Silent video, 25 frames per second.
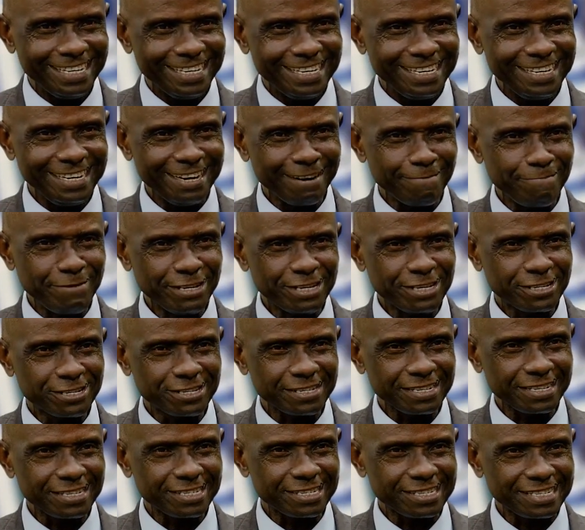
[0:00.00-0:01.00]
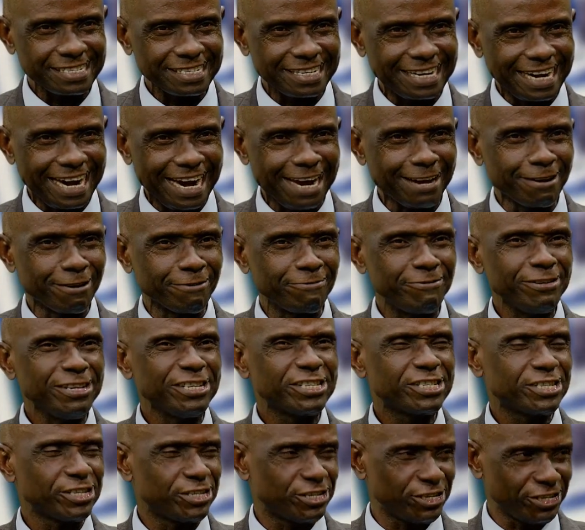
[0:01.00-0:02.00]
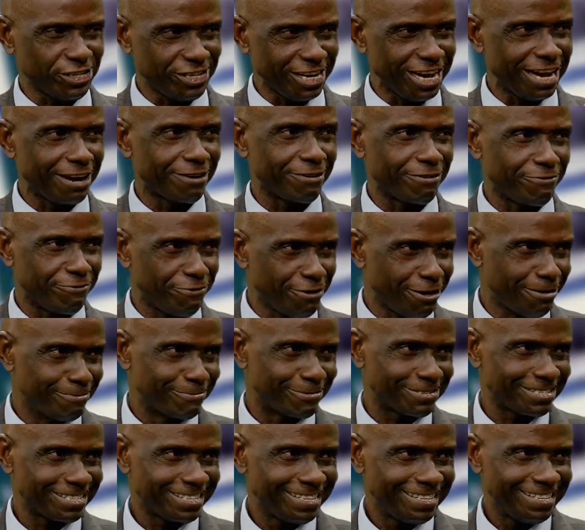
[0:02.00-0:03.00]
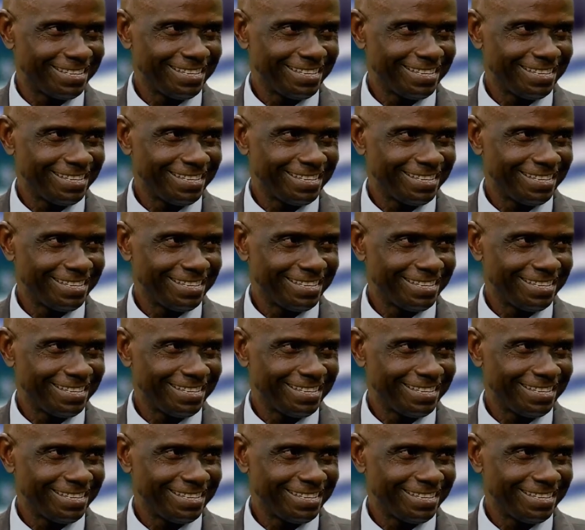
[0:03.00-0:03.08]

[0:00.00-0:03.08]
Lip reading: there have been kind of institutional reforms